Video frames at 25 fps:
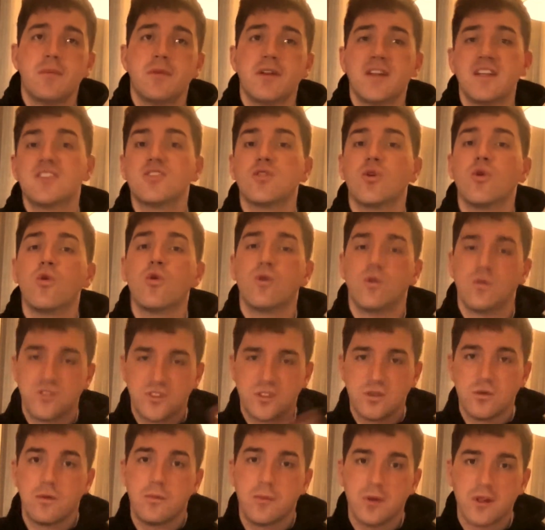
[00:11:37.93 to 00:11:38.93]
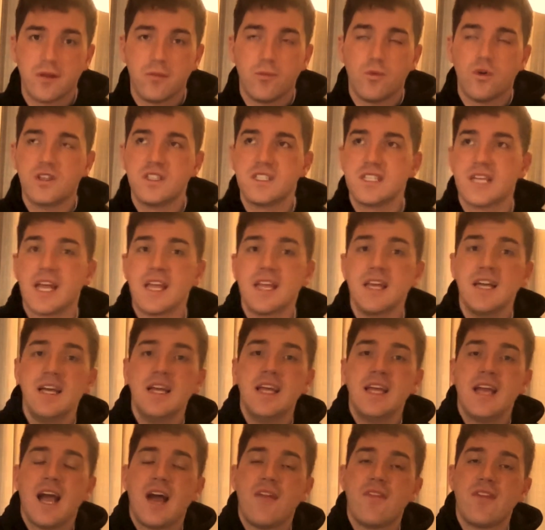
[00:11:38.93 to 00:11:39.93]
but it's all doable in one day,
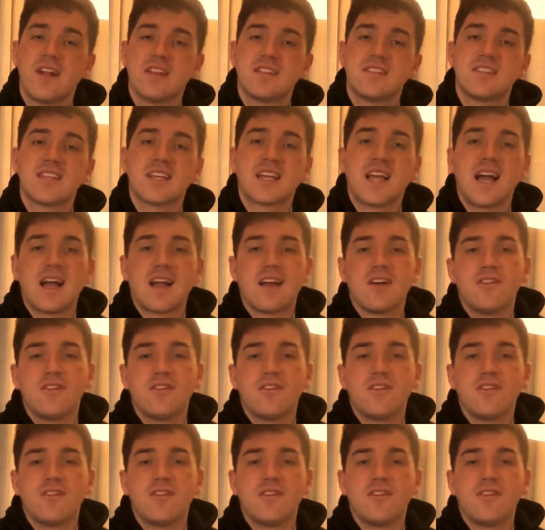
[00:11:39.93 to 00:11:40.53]
and that's Takakkaw